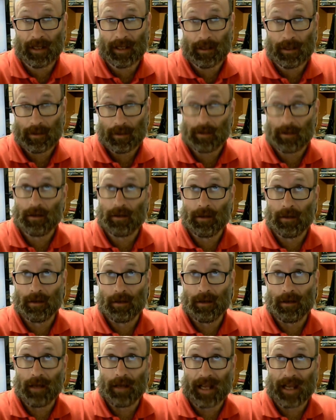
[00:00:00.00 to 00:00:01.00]
a
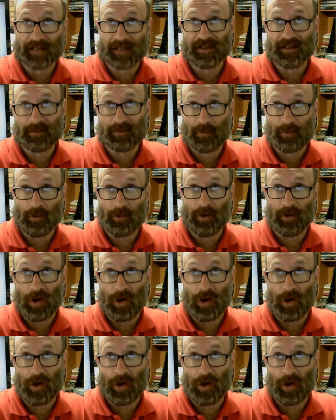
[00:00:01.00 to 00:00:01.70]
access point